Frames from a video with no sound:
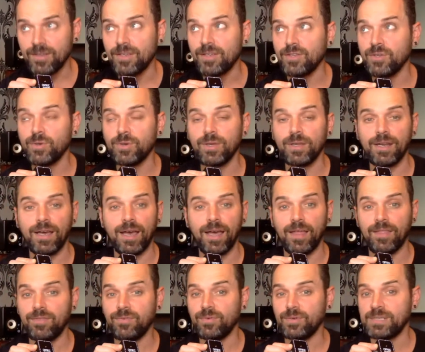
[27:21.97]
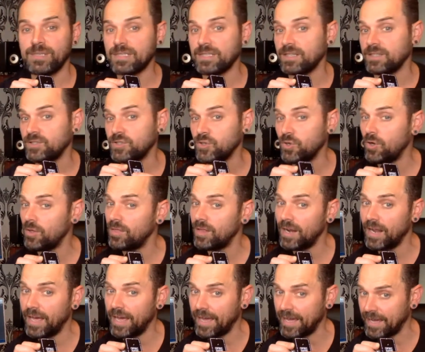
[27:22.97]
You can add, for instance, your
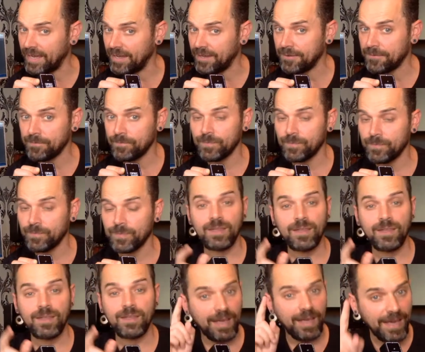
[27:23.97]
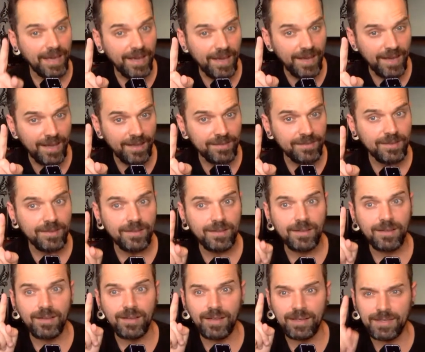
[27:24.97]
delay and
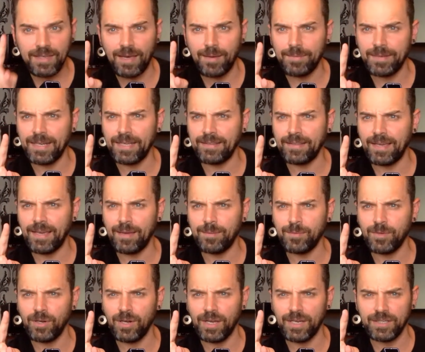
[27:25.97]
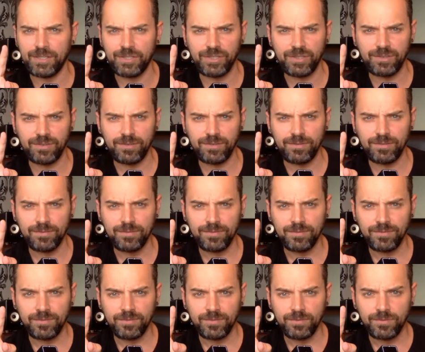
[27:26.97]
a cabinet emulation.
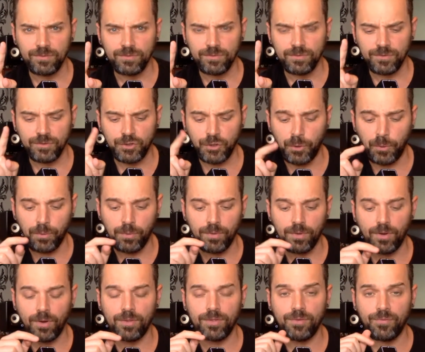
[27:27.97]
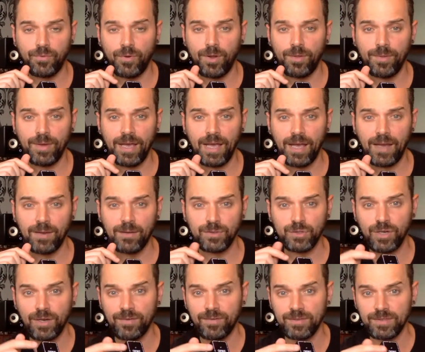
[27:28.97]
So on the front of the house,
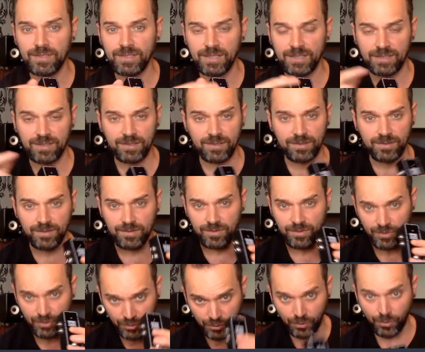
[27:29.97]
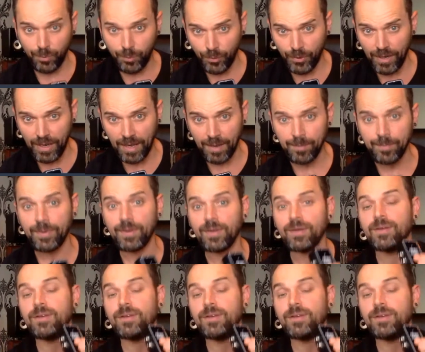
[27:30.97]
you have just your preamp,